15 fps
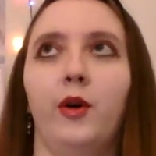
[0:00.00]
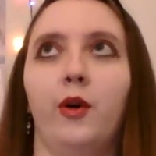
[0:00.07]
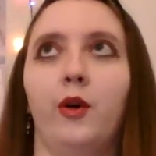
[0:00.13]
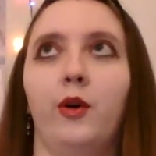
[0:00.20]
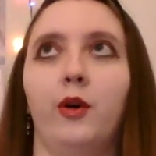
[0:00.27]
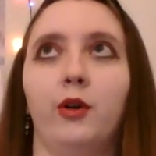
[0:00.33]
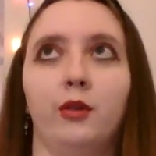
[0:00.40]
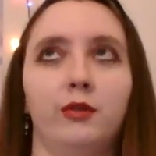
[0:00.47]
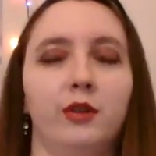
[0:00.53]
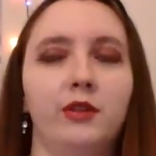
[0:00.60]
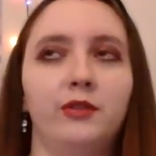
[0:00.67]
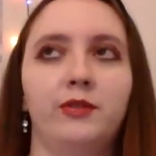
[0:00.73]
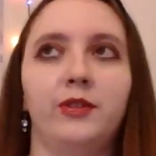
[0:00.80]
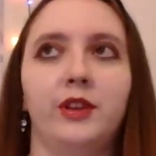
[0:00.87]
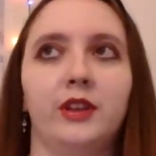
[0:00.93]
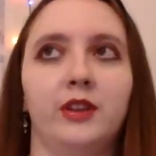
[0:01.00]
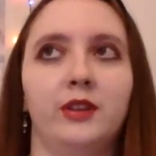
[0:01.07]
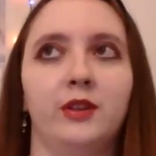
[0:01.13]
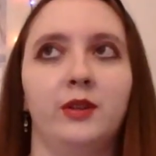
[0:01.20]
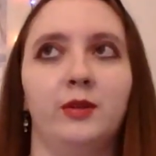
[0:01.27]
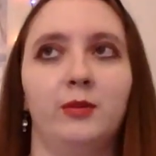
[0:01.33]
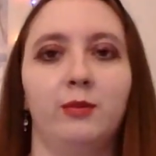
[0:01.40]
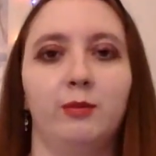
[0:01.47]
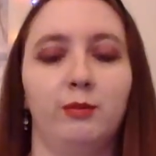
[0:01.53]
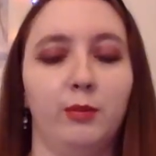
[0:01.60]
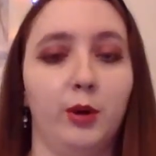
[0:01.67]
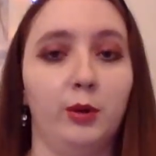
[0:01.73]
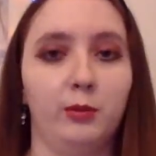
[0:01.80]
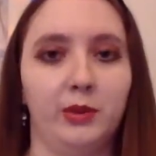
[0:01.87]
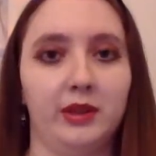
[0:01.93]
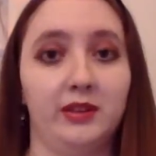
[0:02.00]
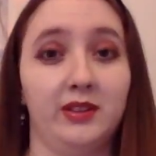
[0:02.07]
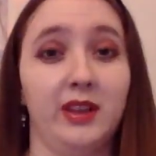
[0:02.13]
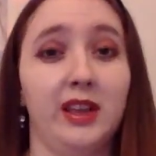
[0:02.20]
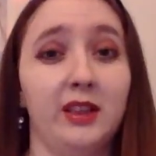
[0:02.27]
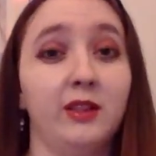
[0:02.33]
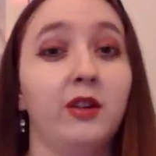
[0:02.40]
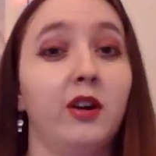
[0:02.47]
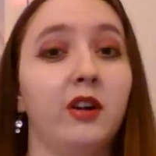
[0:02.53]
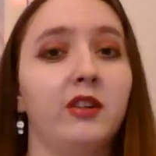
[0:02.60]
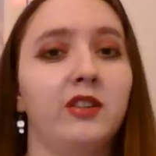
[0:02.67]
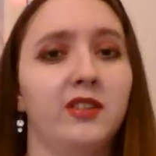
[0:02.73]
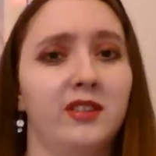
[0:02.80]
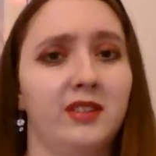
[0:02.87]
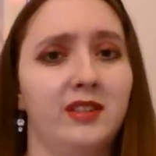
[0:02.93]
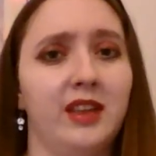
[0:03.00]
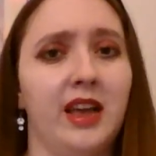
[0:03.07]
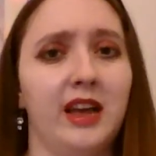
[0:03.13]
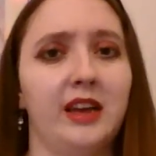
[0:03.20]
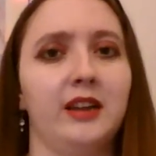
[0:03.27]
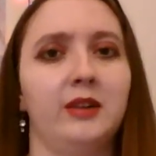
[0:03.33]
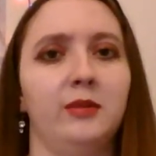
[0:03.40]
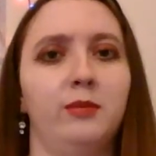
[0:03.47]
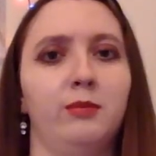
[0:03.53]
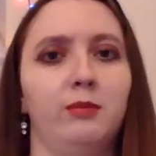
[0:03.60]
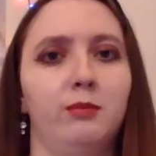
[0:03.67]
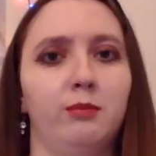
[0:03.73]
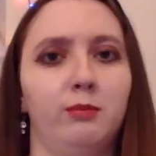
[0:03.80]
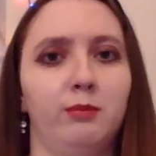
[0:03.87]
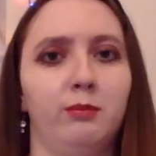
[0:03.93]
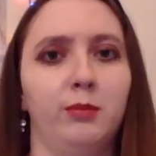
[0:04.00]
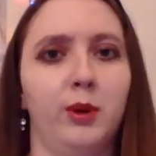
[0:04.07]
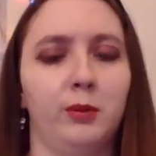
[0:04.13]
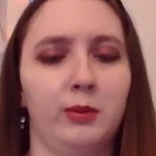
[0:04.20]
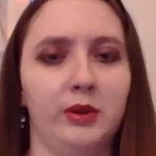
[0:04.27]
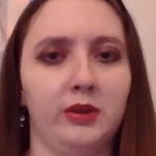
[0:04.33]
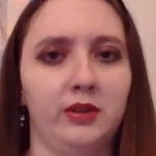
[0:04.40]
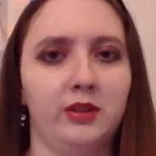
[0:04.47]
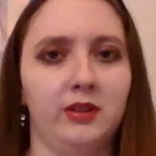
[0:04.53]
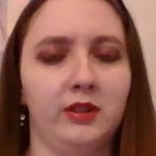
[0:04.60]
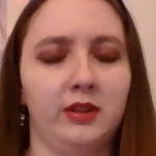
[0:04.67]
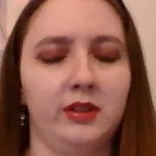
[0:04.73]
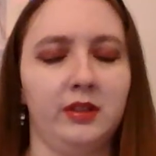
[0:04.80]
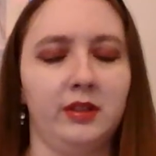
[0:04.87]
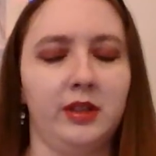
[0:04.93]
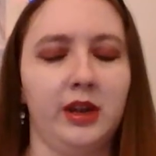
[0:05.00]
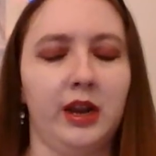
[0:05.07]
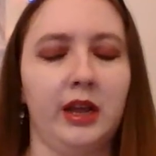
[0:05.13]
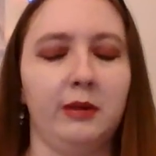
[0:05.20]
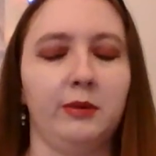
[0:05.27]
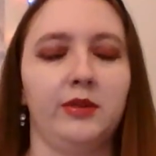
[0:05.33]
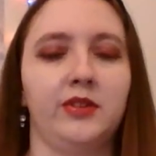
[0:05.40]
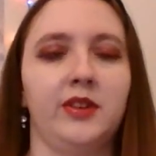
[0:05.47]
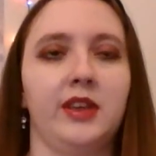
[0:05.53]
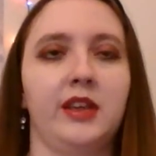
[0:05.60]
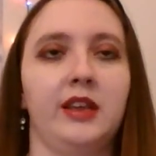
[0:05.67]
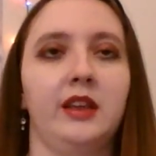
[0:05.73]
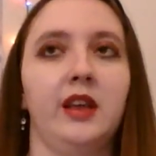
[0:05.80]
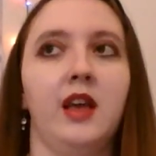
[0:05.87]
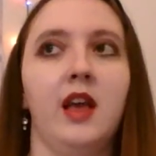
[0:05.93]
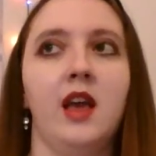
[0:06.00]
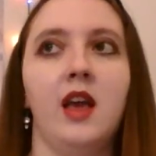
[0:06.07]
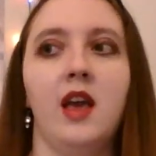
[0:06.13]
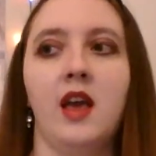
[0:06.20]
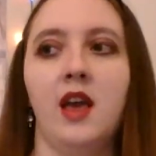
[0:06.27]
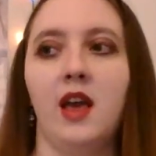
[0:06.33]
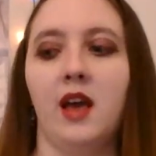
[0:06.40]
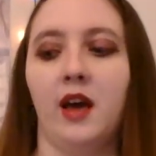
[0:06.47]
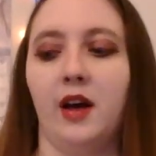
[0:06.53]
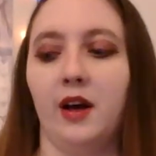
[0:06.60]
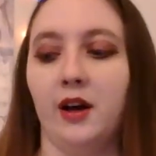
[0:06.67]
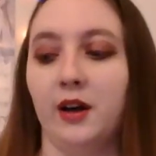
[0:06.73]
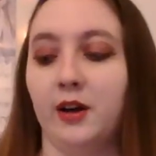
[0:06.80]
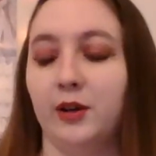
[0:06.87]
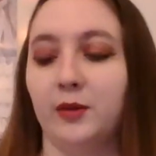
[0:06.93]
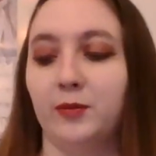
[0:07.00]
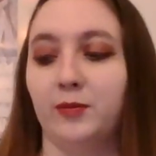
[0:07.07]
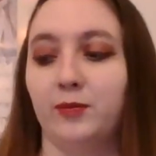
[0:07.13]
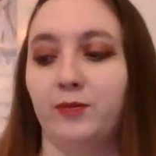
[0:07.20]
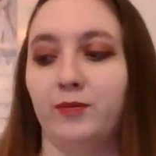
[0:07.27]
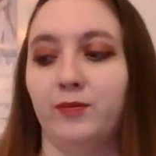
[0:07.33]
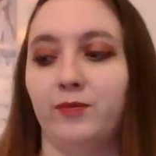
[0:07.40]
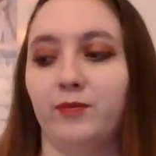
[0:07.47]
horrific moments and there are sad moments that I will say um,